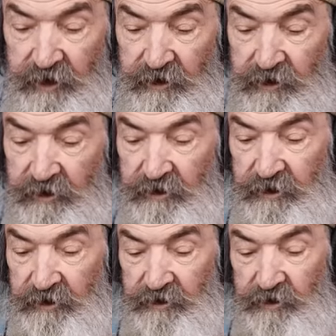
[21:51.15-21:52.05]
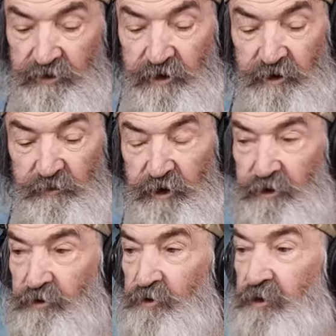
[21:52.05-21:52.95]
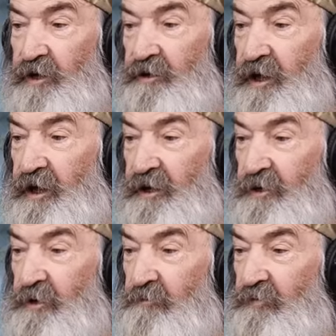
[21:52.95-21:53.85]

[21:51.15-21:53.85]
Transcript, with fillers: Look, you start reading through that thing